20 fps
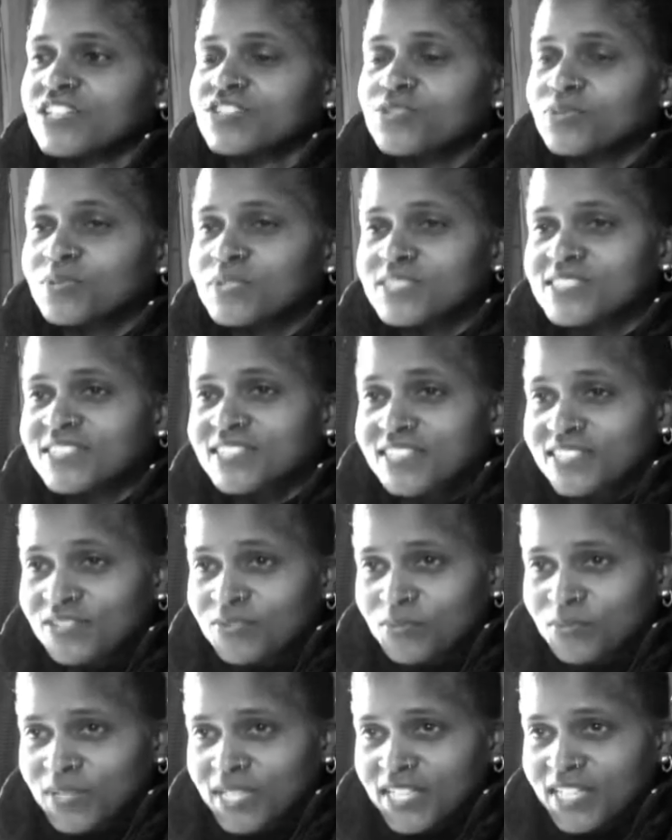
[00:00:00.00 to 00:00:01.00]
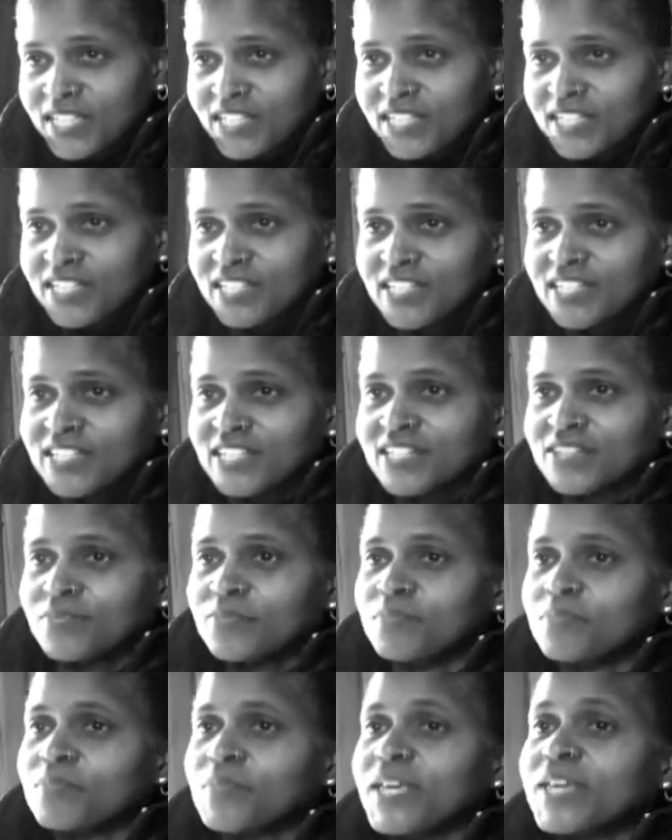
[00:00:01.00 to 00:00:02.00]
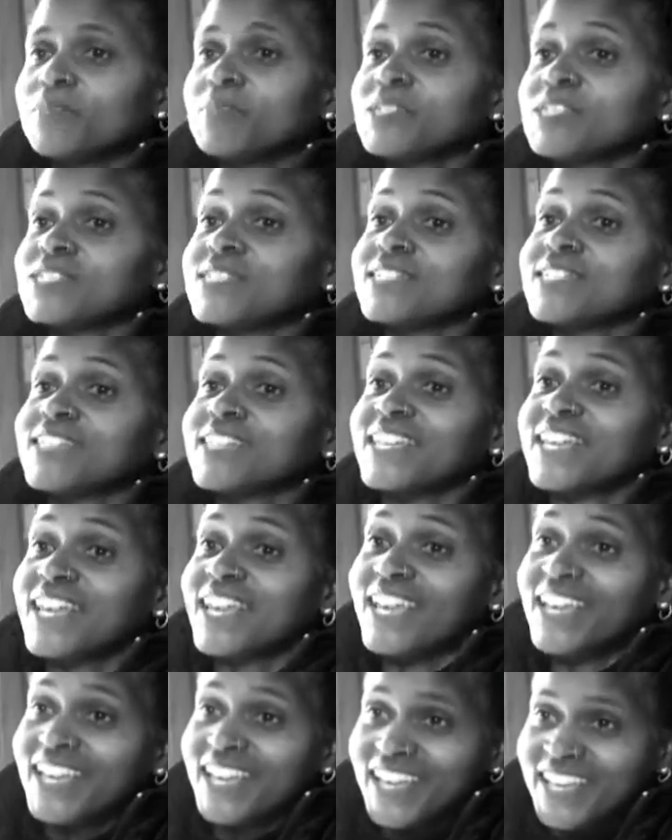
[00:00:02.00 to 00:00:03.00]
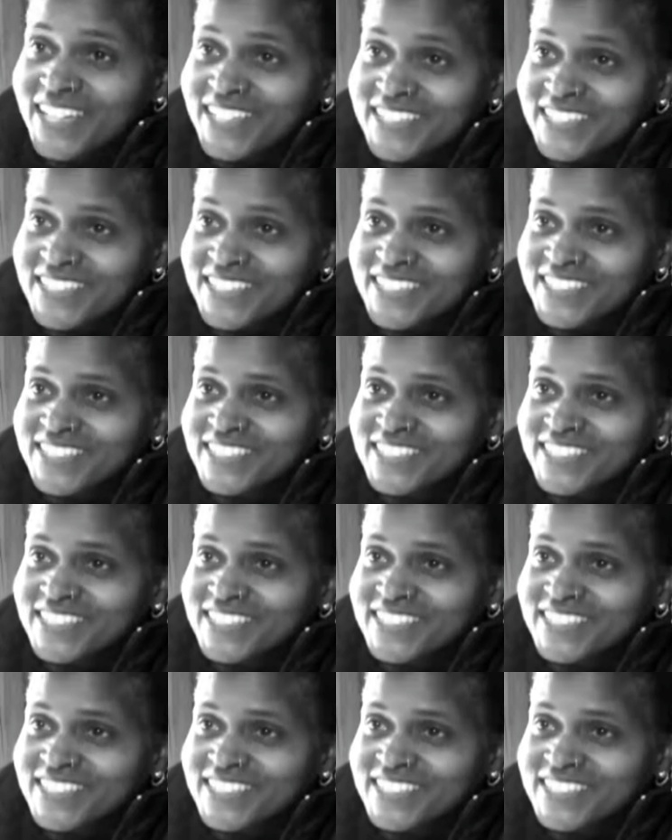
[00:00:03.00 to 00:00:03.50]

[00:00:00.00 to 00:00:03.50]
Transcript: interested in reading. Maybe she can't.